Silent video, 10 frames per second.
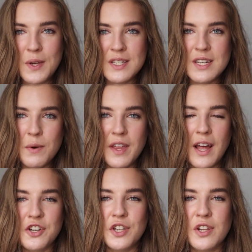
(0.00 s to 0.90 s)
we can see what they
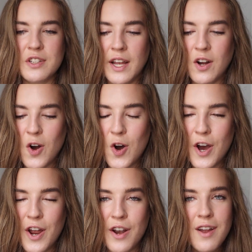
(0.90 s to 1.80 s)
actually look like
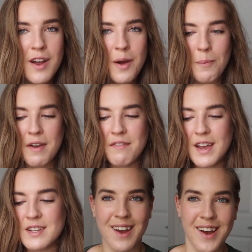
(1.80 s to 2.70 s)
on my face.